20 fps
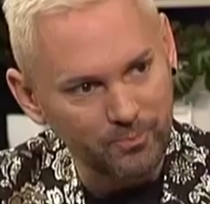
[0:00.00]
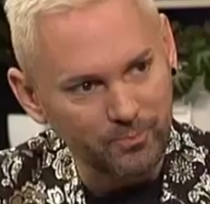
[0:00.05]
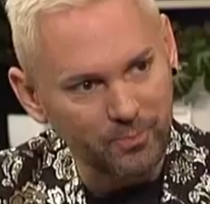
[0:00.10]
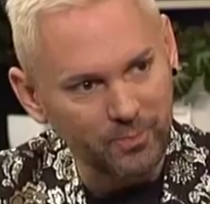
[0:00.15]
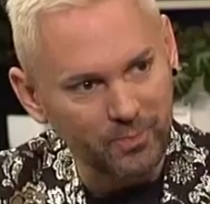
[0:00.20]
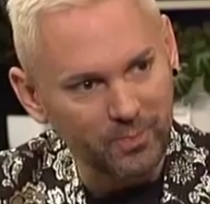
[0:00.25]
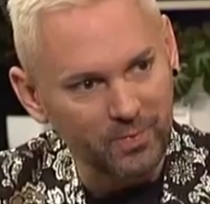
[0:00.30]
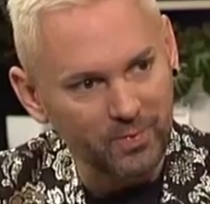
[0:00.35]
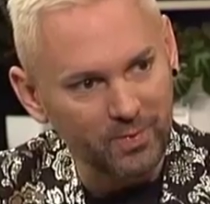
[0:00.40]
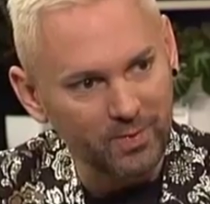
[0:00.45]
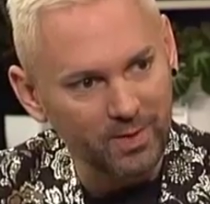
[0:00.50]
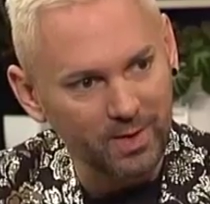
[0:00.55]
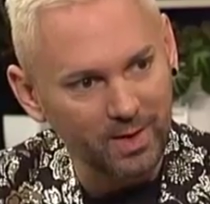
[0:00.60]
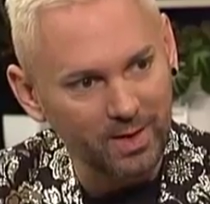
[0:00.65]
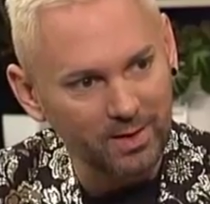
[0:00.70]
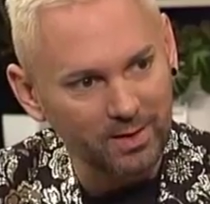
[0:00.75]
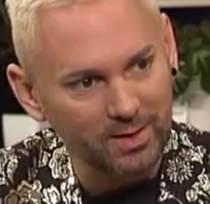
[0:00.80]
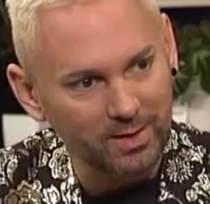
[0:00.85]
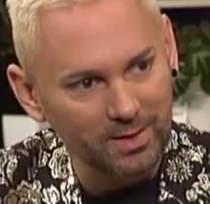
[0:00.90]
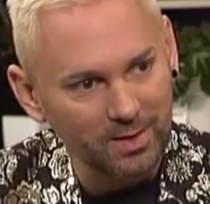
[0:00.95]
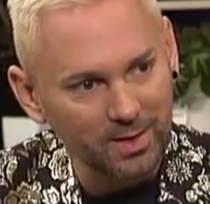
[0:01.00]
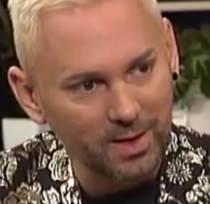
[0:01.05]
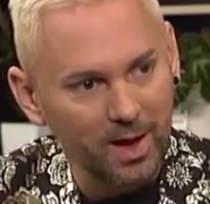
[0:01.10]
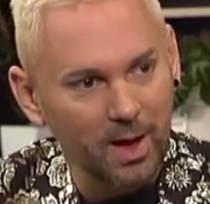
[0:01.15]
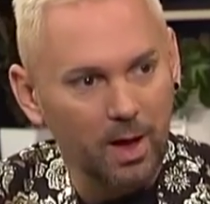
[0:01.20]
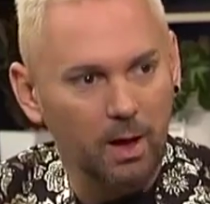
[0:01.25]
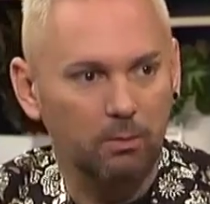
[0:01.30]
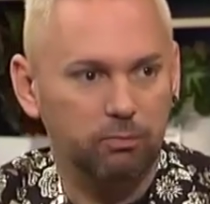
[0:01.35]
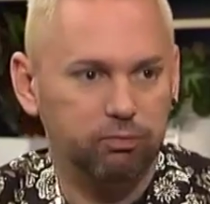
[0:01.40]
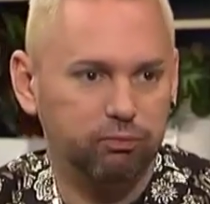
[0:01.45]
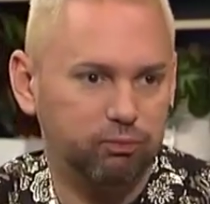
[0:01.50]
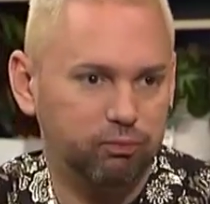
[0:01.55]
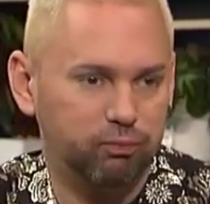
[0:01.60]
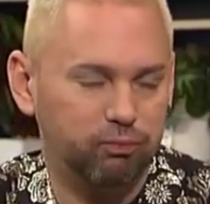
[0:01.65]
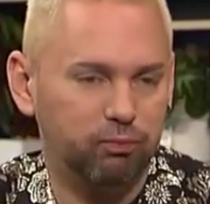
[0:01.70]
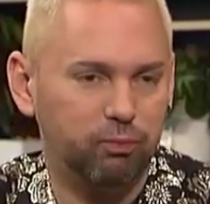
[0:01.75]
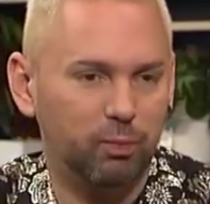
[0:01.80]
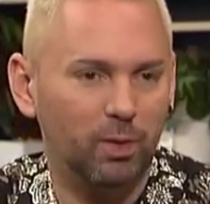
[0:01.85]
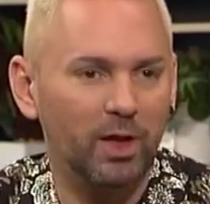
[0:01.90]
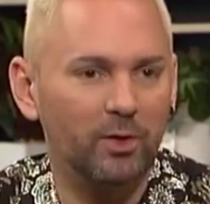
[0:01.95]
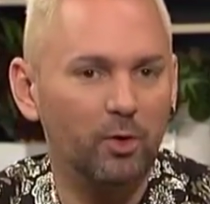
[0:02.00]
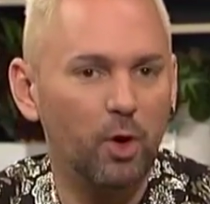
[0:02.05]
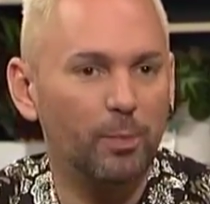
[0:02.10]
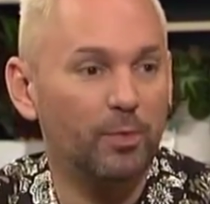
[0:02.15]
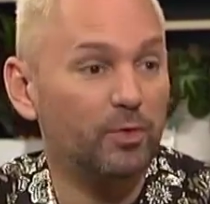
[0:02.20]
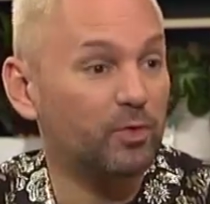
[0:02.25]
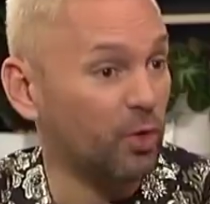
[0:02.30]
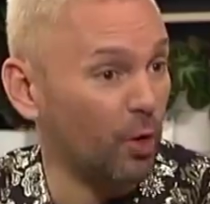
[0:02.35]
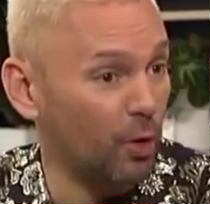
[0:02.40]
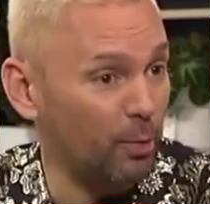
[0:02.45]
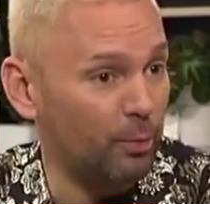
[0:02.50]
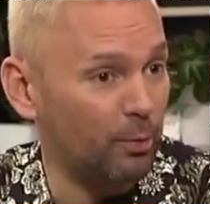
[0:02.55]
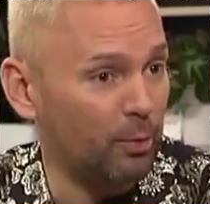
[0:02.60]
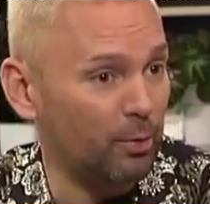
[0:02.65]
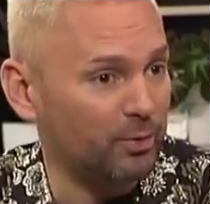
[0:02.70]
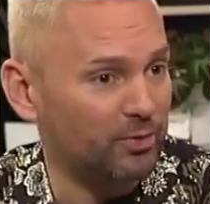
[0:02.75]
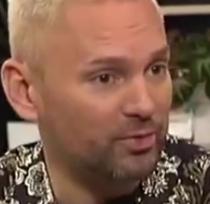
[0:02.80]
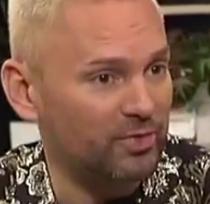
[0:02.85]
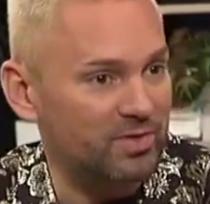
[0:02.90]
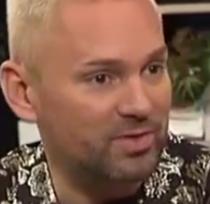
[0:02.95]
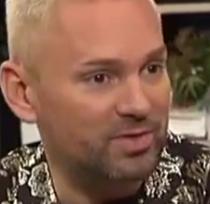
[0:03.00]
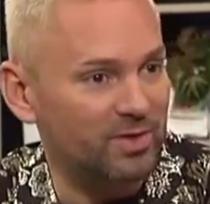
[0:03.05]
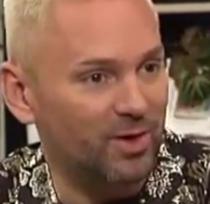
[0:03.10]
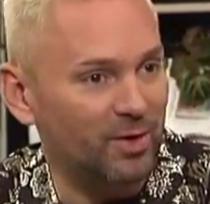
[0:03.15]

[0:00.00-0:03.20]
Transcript: about you growing up in New Zealand? Well, I grew up in Taupo, which is yeah.